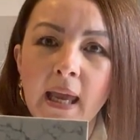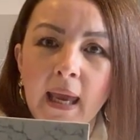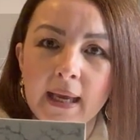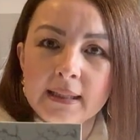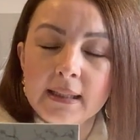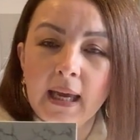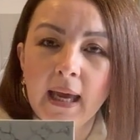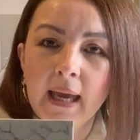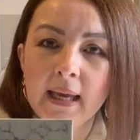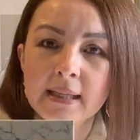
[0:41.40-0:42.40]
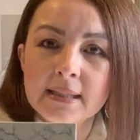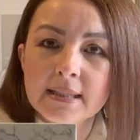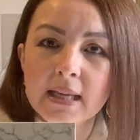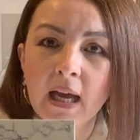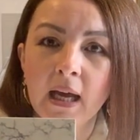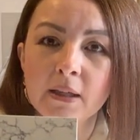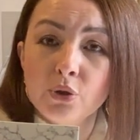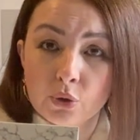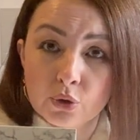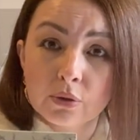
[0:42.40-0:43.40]
and it has
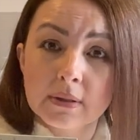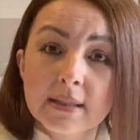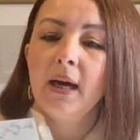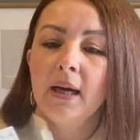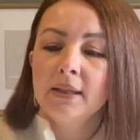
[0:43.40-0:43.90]
neutrals.